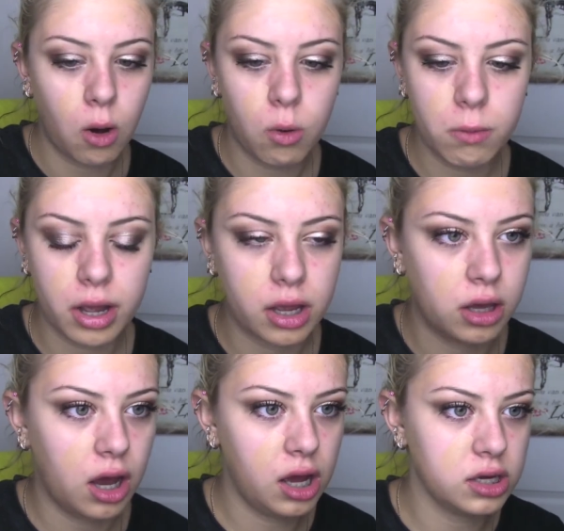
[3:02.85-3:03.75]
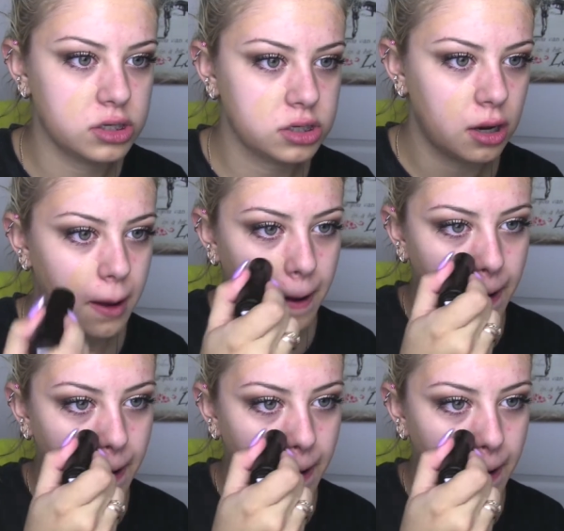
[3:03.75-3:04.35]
Oh my gosh.